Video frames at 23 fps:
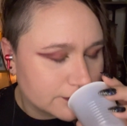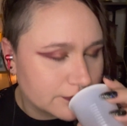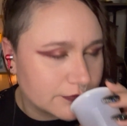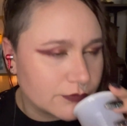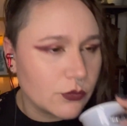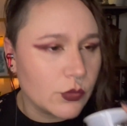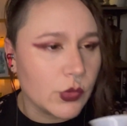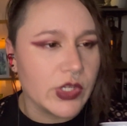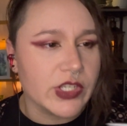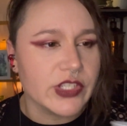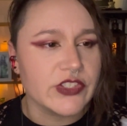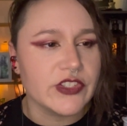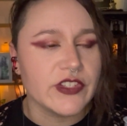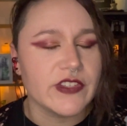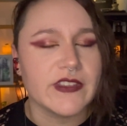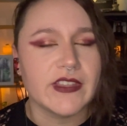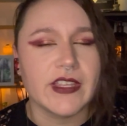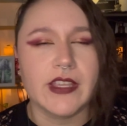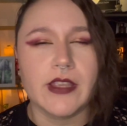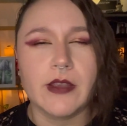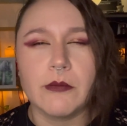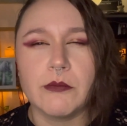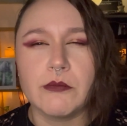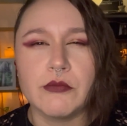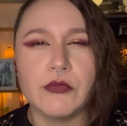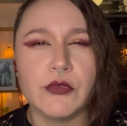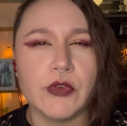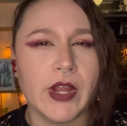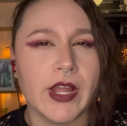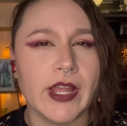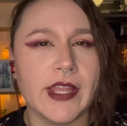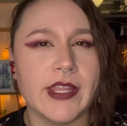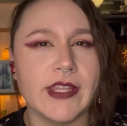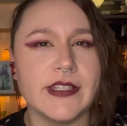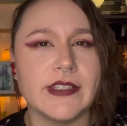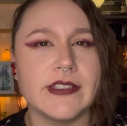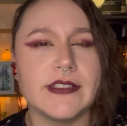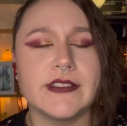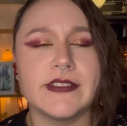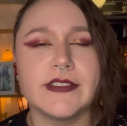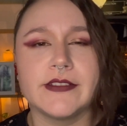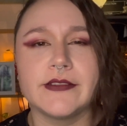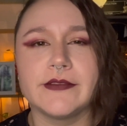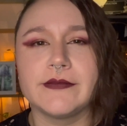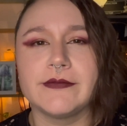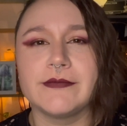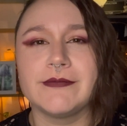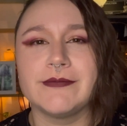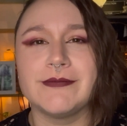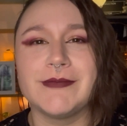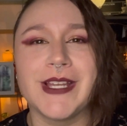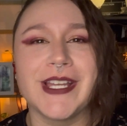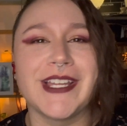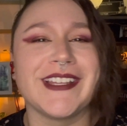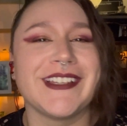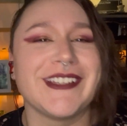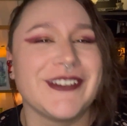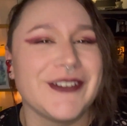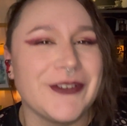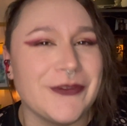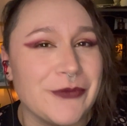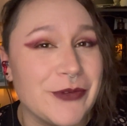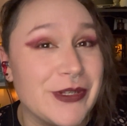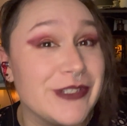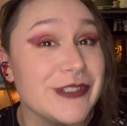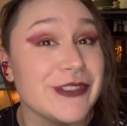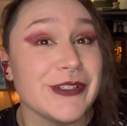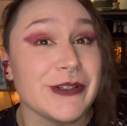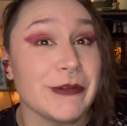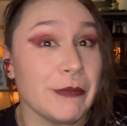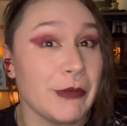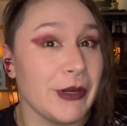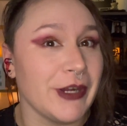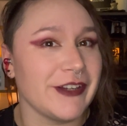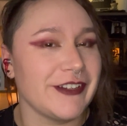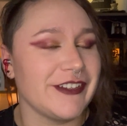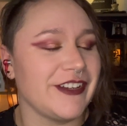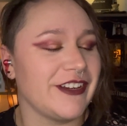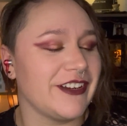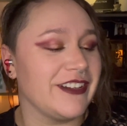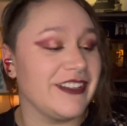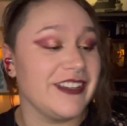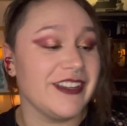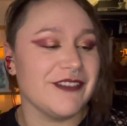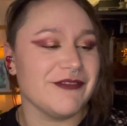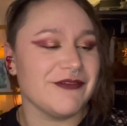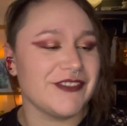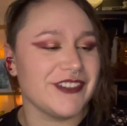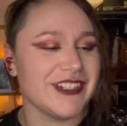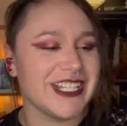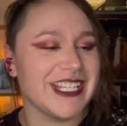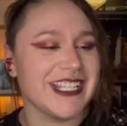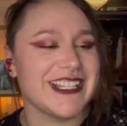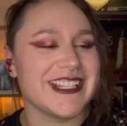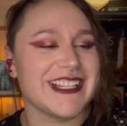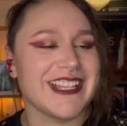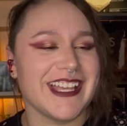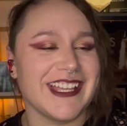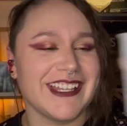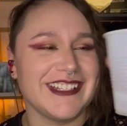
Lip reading: Want just like a bright winter barnyard comforting scent.